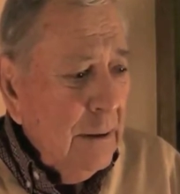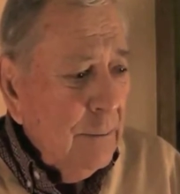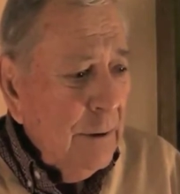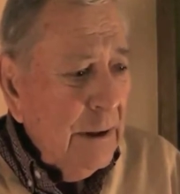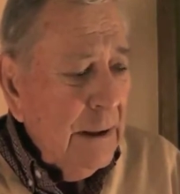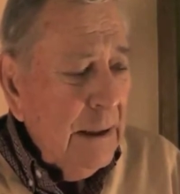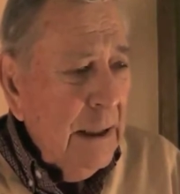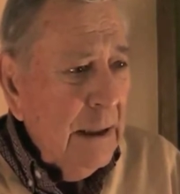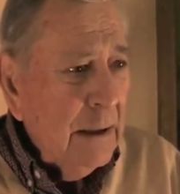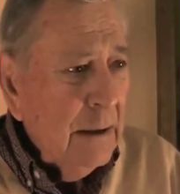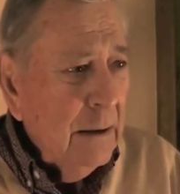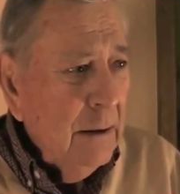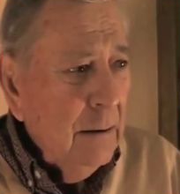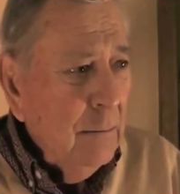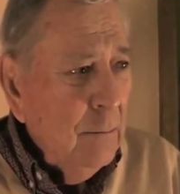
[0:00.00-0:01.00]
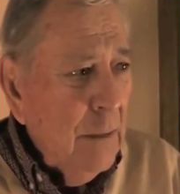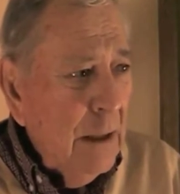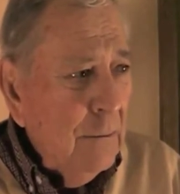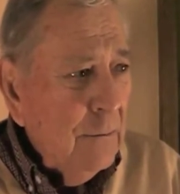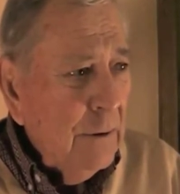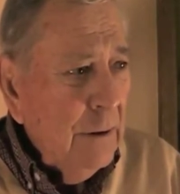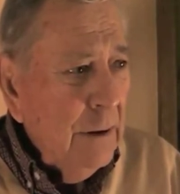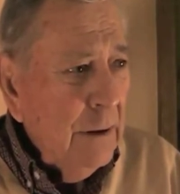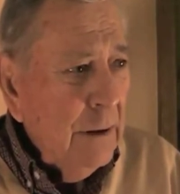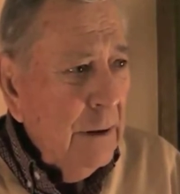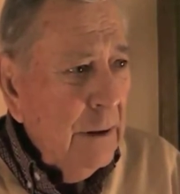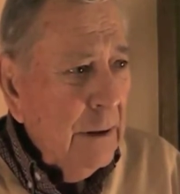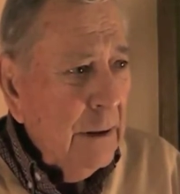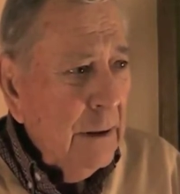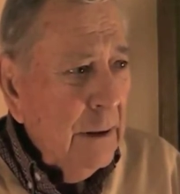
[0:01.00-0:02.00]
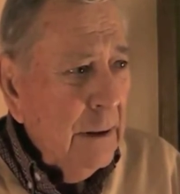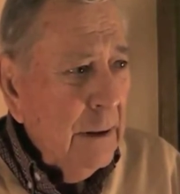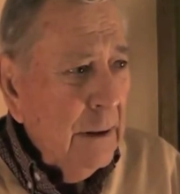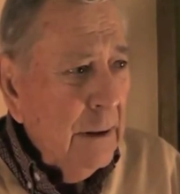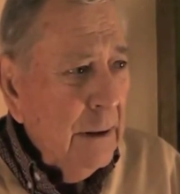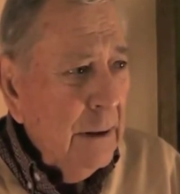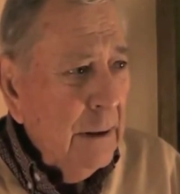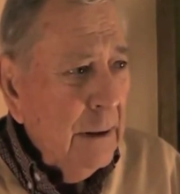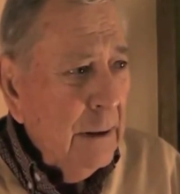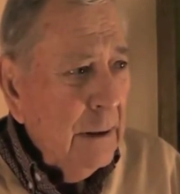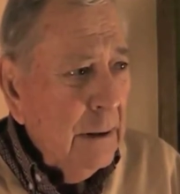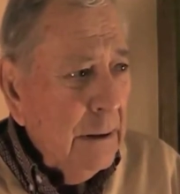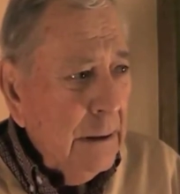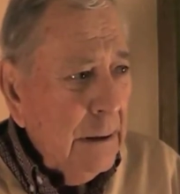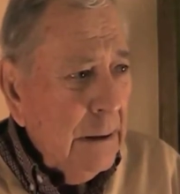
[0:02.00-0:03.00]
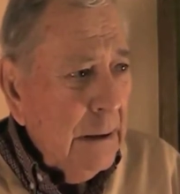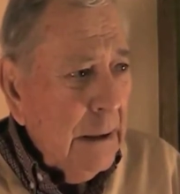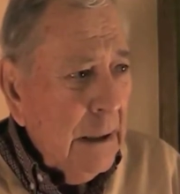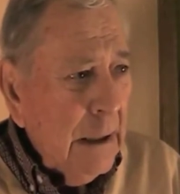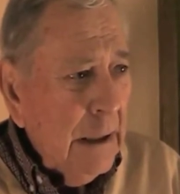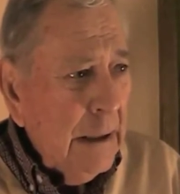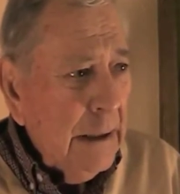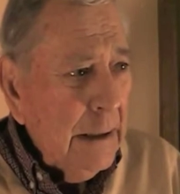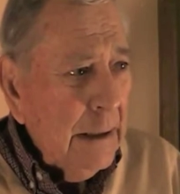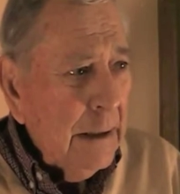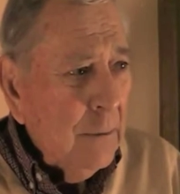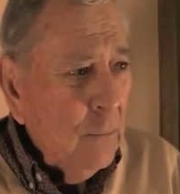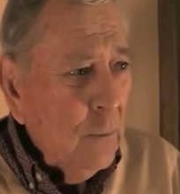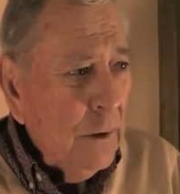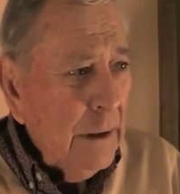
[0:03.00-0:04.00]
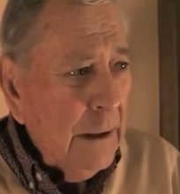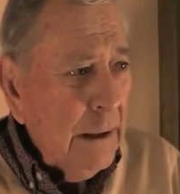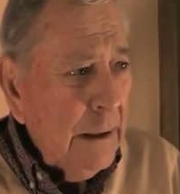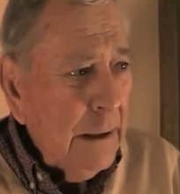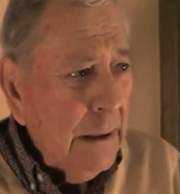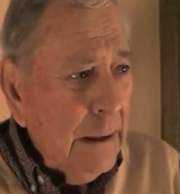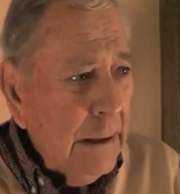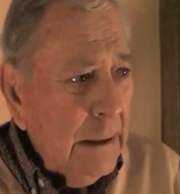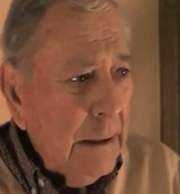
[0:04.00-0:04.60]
but it had a little mountain in it, and on it at one end,